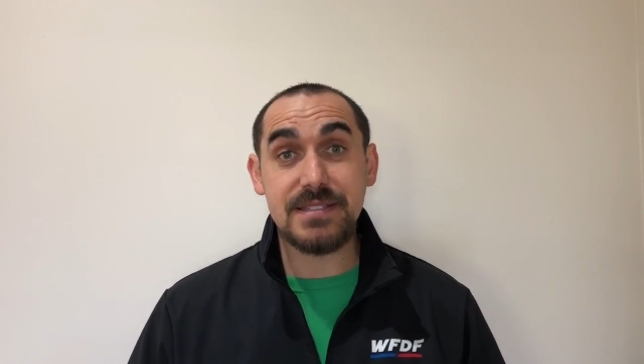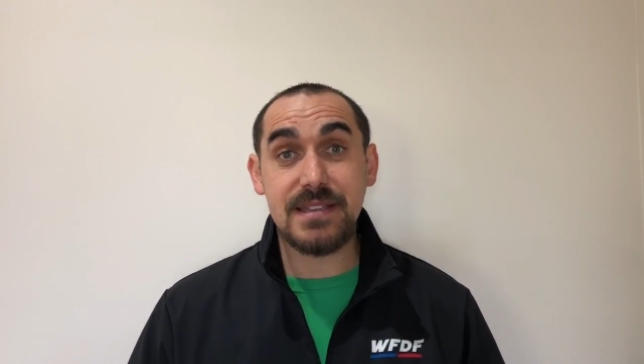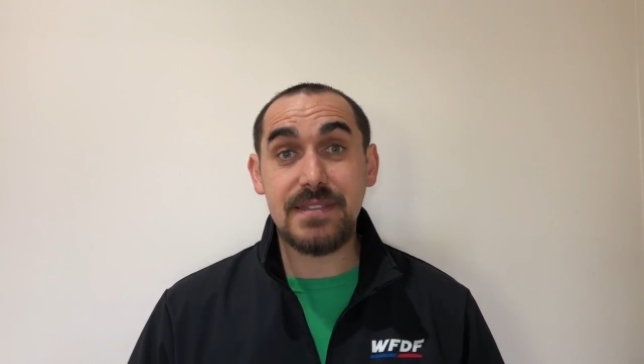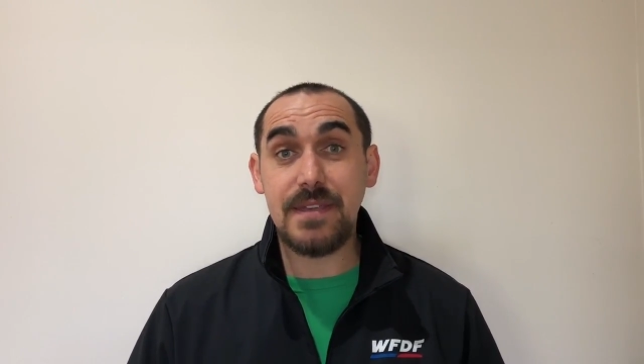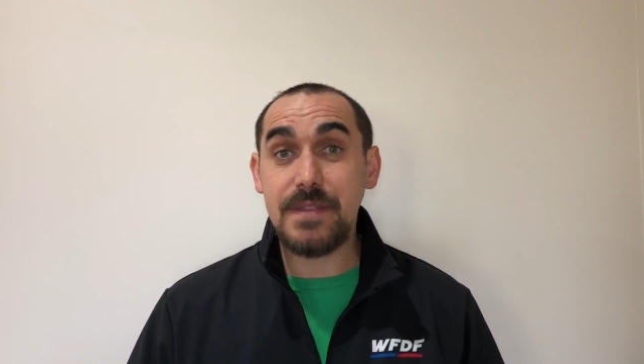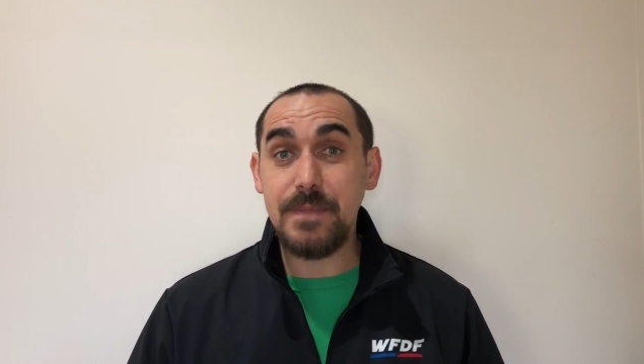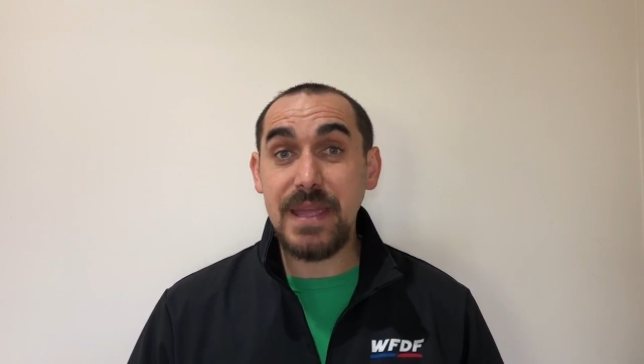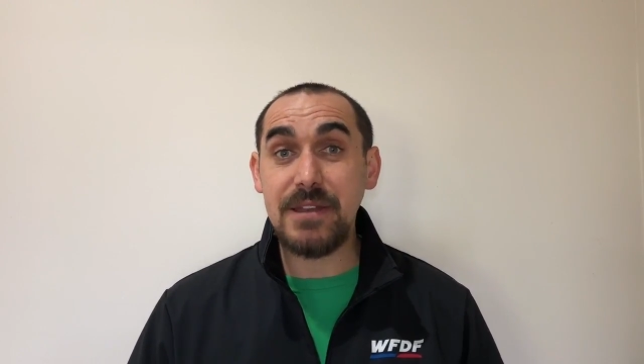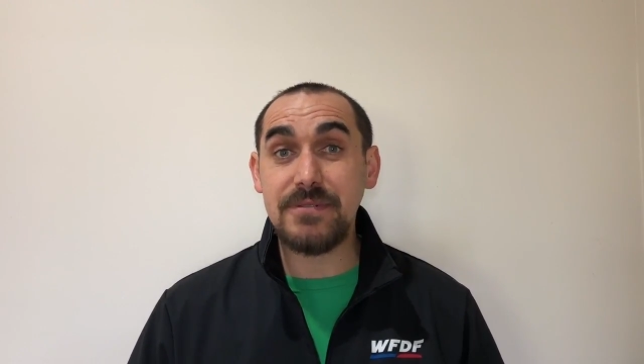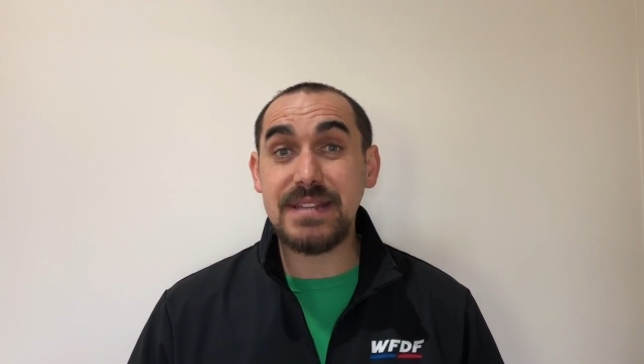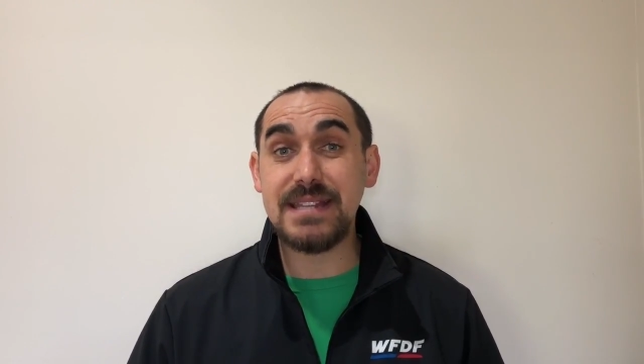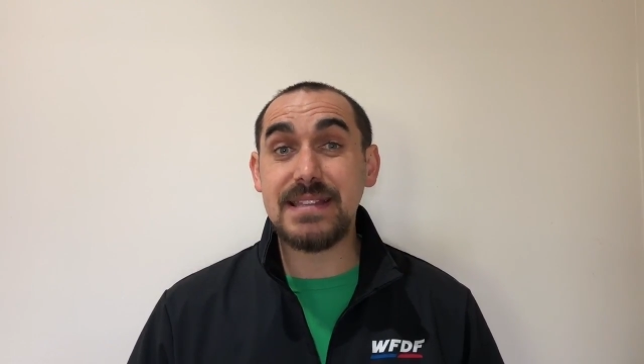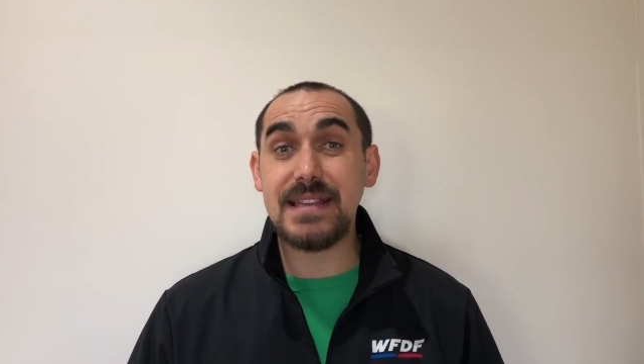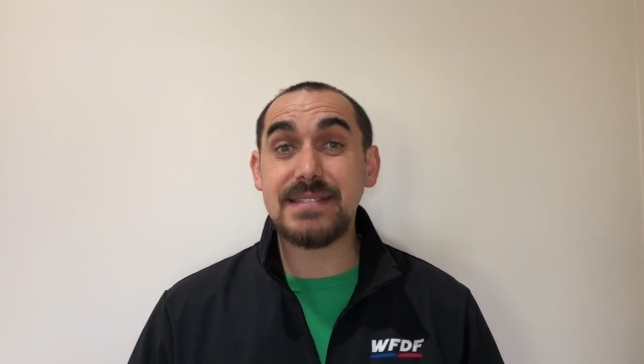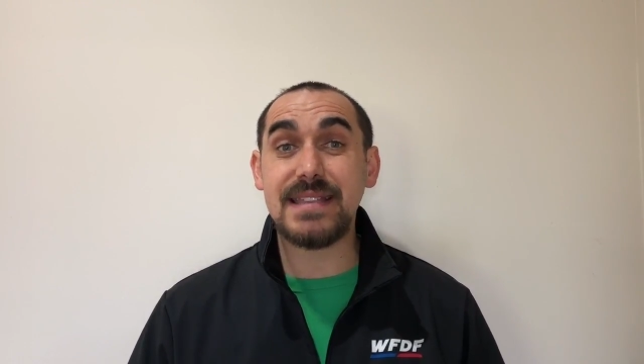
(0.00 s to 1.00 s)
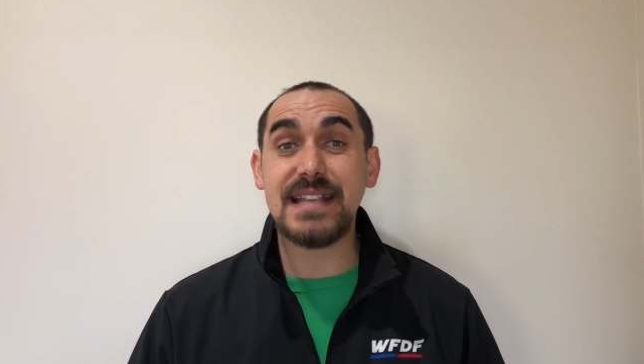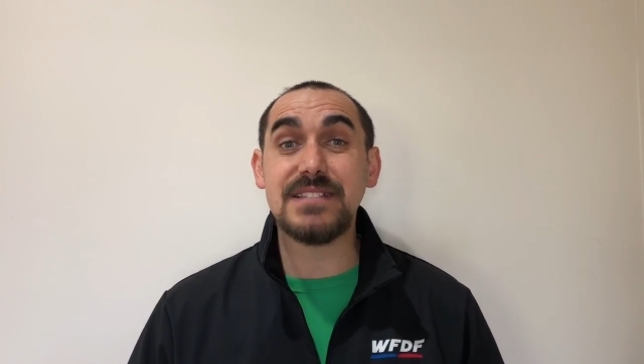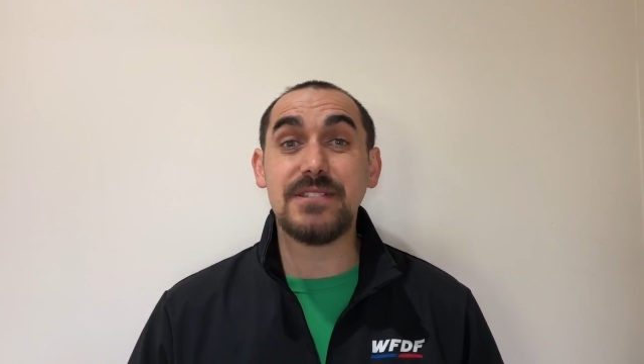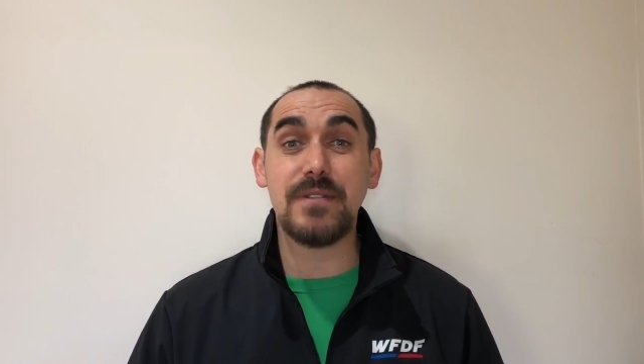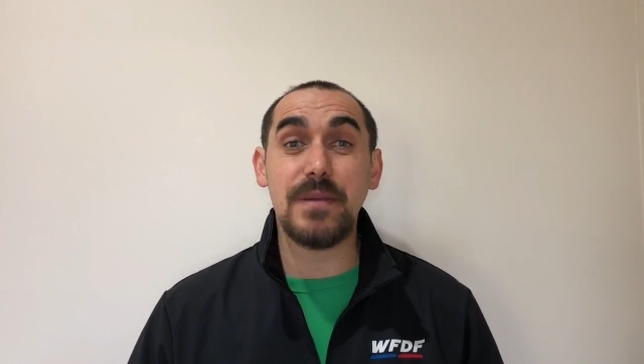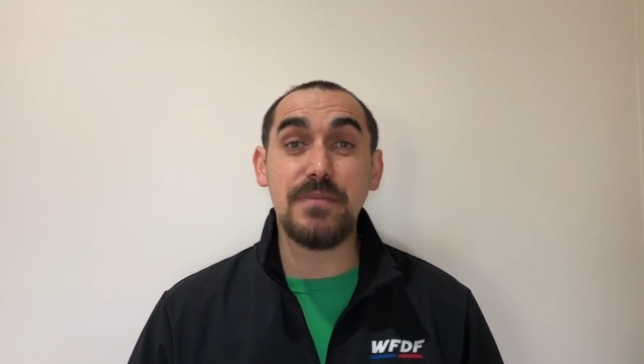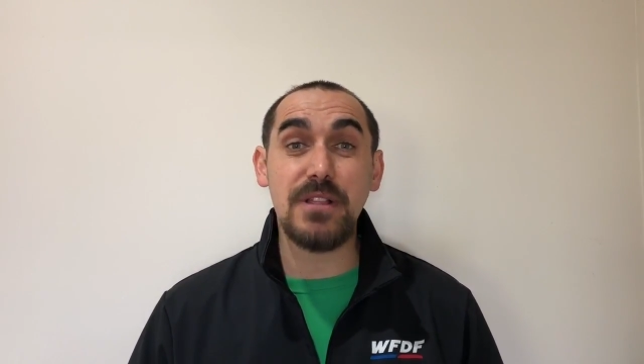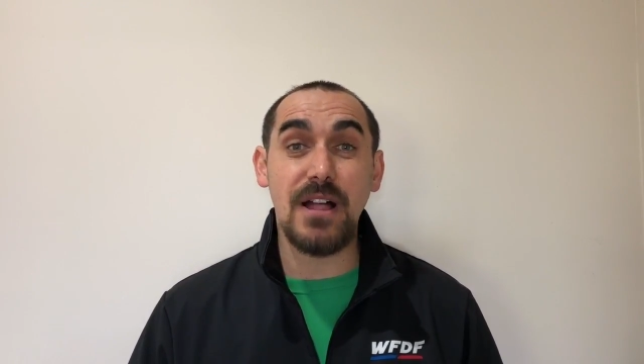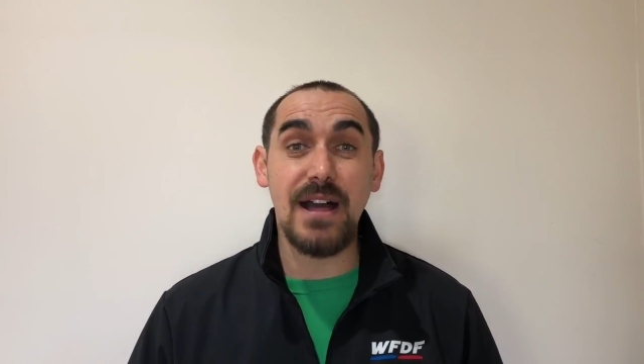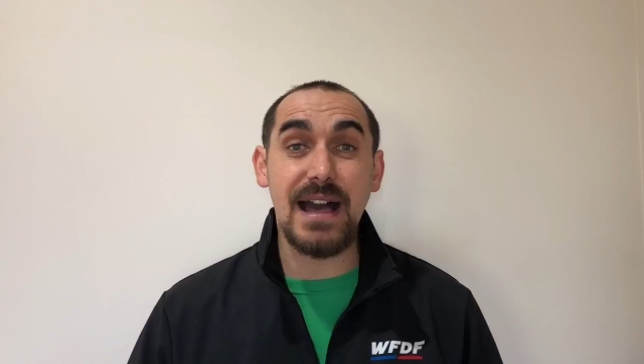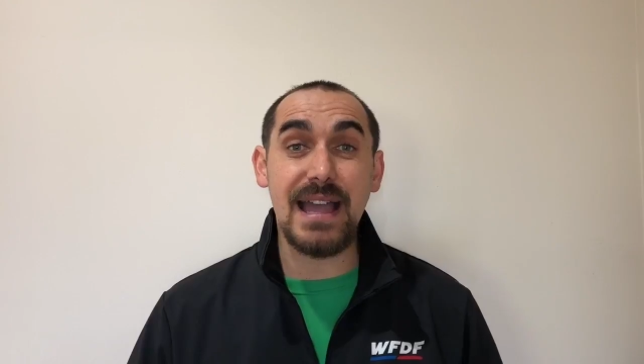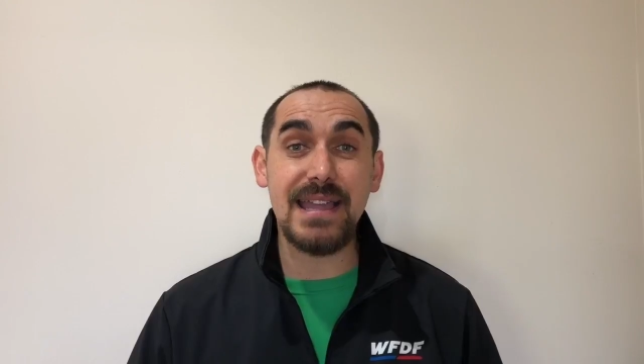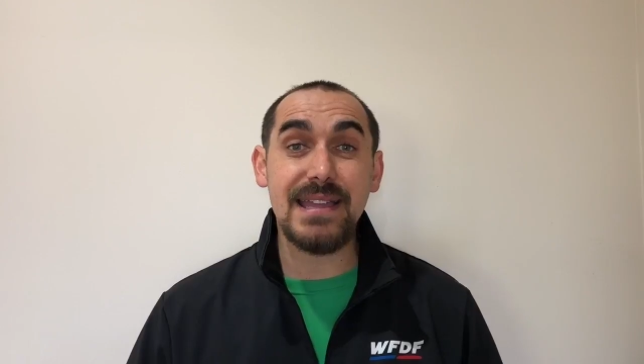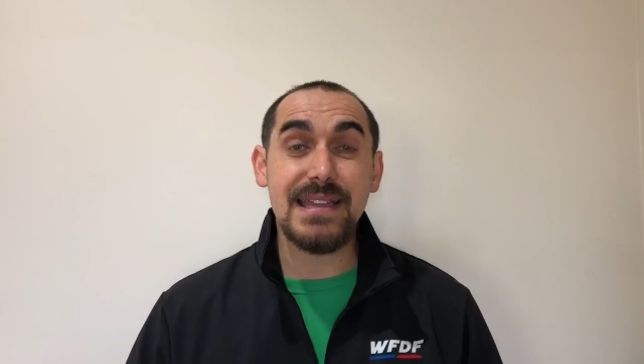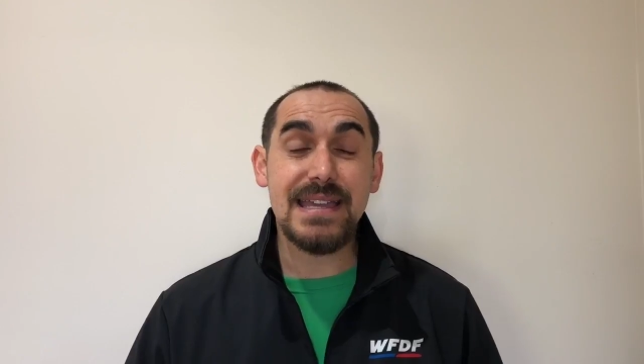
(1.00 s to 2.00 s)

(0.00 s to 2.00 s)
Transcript: and that the penalty doesn't actually apply